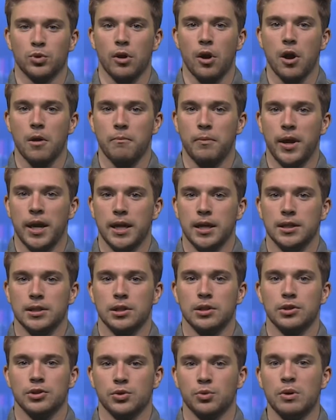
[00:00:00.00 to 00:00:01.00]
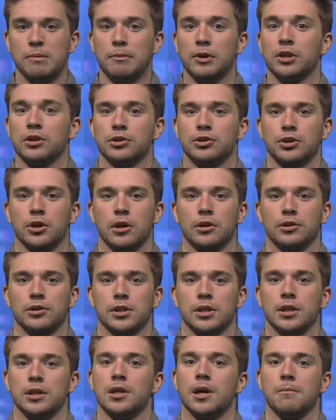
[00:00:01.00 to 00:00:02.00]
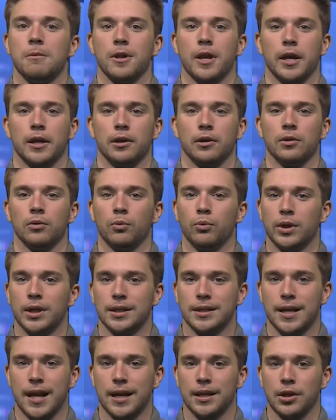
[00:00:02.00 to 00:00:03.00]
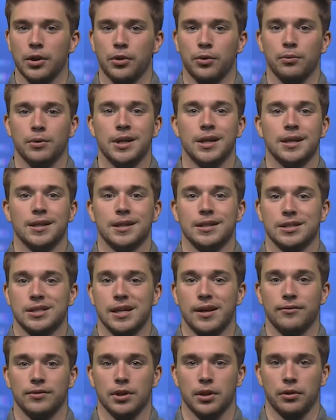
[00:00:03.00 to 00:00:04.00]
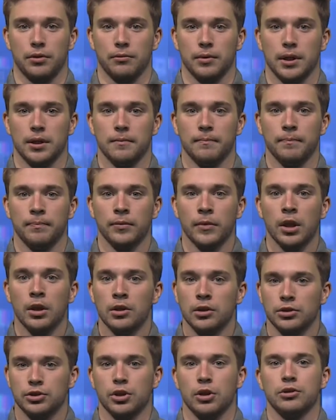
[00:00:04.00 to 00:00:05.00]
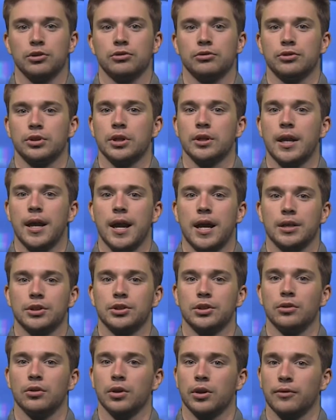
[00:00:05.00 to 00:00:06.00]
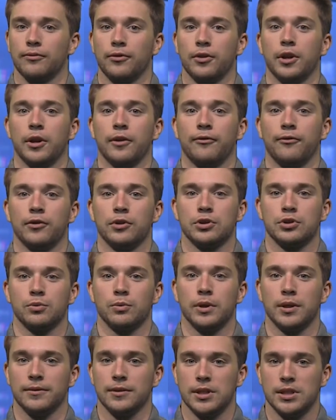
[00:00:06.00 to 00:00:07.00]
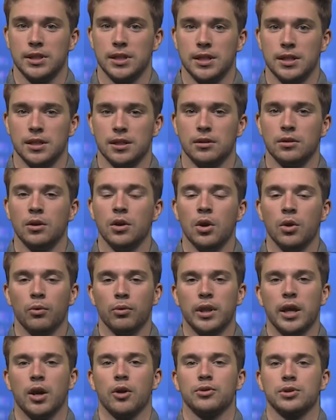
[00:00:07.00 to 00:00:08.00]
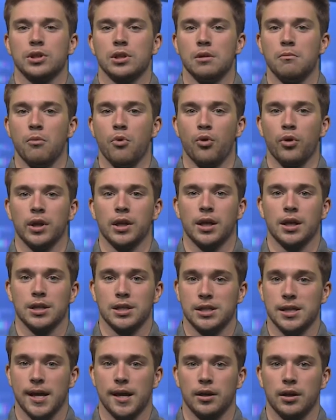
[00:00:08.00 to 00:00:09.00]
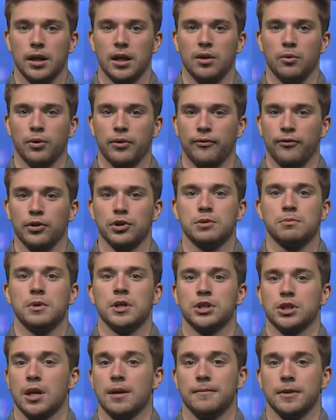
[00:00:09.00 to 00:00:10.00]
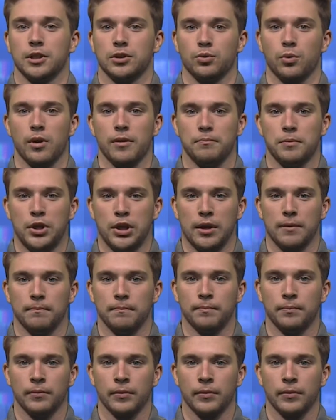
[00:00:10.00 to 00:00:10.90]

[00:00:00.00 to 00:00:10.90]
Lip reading: were all Pace, sweeping the Chargers in the doubleheader, winning 9-3 and then 7-3. The Chargers return to action looking for their first win of the season when they host Lemoyne on Saturday, with first pitch coming at 12 p.m.